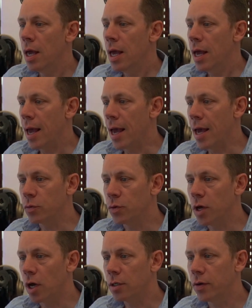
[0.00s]
And
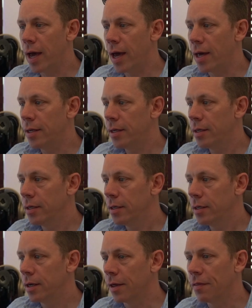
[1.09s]
we also had,
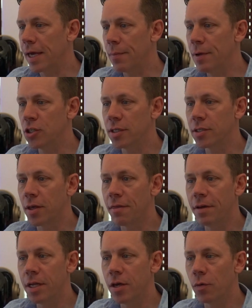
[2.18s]
I think I mentioned this on the
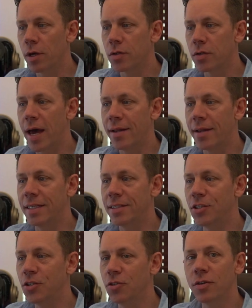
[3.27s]
video, we also had these
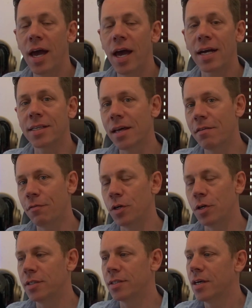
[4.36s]
two XLF
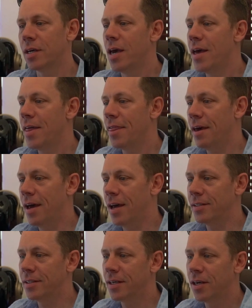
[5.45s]
puts
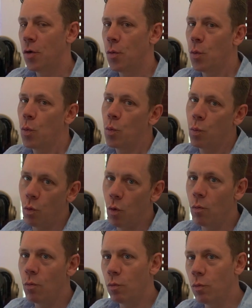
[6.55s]
that
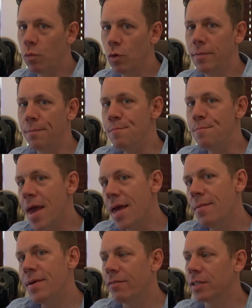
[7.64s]
would
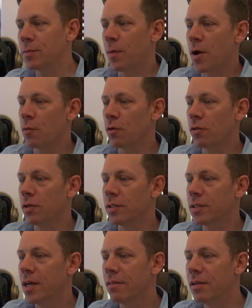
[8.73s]
maybe have expired
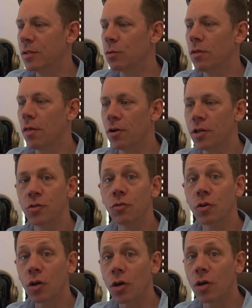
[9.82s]
worthless. These were the 32
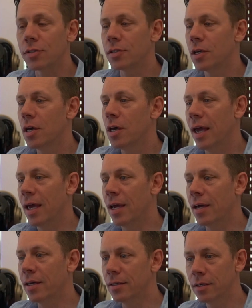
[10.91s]
calls,
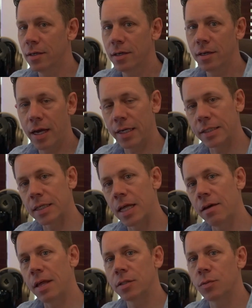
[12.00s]
and
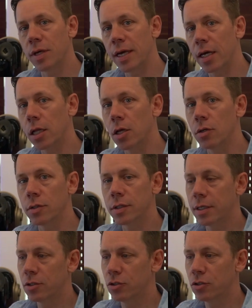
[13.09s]
XLF last week had closed
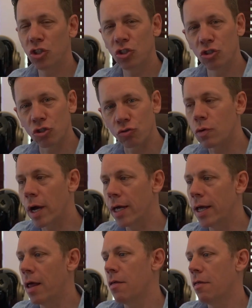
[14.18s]
just right
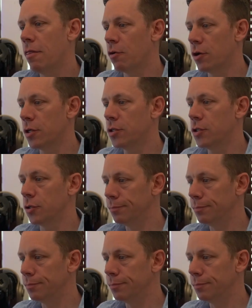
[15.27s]
at 32.